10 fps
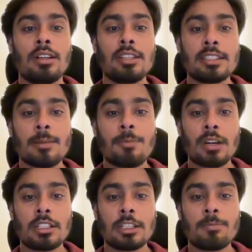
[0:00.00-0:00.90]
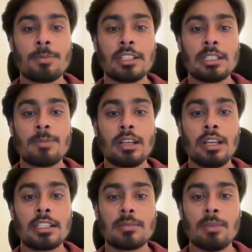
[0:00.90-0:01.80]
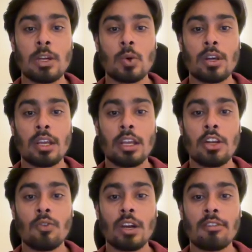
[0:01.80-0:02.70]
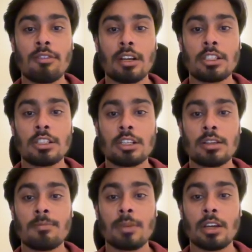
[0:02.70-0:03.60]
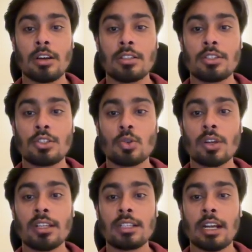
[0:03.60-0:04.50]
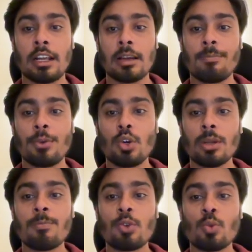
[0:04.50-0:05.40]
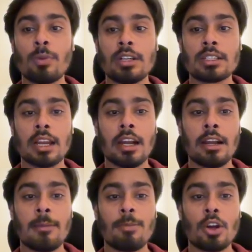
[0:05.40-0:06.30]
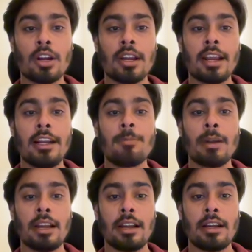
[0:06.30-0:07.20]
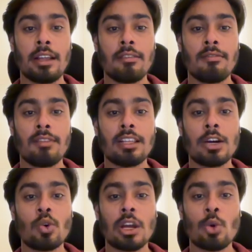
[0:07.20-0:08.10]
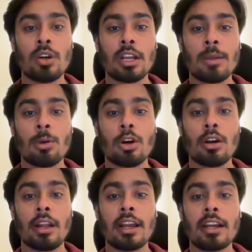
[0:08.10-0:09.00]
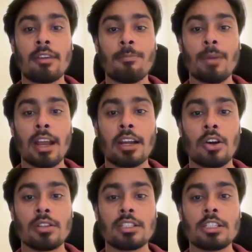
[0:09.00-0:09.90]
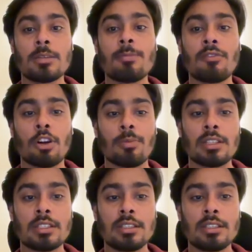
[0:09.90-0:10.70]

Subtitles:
This separation principle lets BigQuery innovate faster because storage and compute improvements can be deployed independently without downtime or negative impact on system performance.